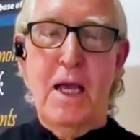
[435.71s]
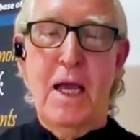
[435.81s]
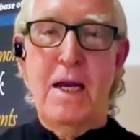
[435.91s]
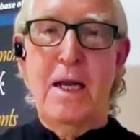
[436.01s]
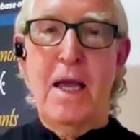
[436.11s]

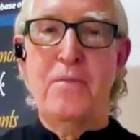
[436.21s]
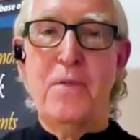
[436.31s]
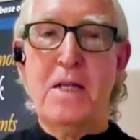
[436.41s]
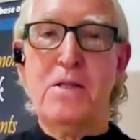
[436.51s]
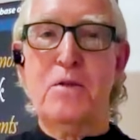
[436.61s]

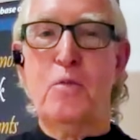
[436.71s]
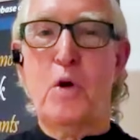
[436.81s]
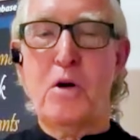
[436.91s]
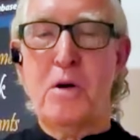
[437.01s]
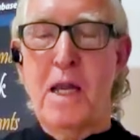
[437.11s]
And that's
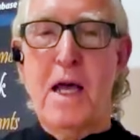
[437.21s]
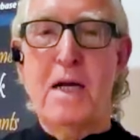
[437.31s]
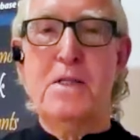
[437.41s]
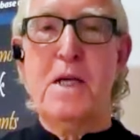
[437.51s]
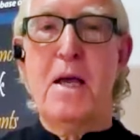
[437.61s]
where a
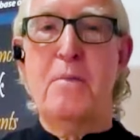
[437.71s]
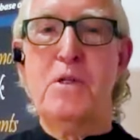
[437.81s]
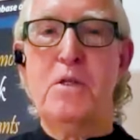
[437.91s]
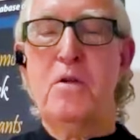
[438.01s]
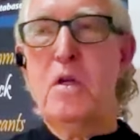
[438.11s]
lot of
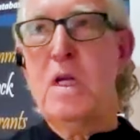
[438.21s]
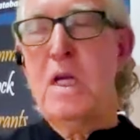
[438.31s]
times